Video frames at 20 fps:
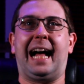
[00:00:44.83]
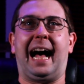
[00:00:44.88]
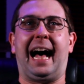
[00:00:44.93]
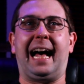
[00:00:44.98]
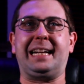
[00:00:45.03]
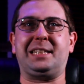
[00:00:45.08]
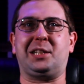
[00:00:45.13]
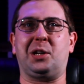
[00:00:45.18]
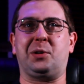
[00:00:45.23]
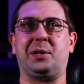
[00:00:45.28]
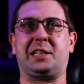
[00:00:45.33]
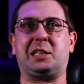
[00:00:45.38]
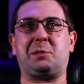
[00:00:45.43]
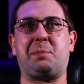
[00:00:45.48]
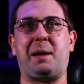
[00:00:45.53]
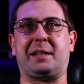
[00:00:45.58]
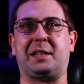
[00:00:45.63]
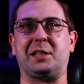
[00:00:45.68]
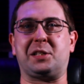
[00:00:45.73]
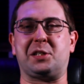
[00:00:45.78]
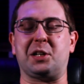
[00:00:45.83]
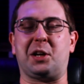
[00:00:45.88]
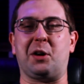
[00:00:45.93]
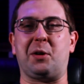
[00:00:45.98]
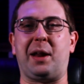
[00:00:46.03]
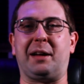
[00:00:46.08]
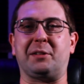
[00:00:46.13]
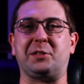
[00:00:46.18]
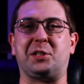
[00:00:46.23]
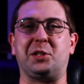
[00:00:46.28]
I don't expect this to go
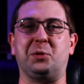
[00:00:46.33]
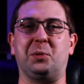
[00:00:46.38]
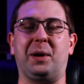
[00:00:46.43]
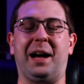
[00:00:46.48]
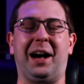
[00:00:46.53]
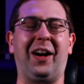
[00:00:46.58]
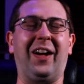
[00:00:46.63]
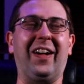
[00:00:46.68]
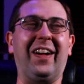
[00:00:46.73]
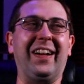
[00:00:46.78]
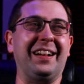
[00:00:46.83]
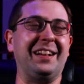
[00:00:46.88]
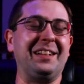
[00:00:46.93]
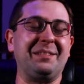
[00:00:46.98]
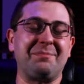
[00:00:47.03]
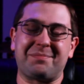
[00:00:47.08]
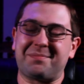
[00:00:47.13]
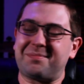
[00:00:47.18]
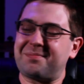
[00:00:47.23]
down too well.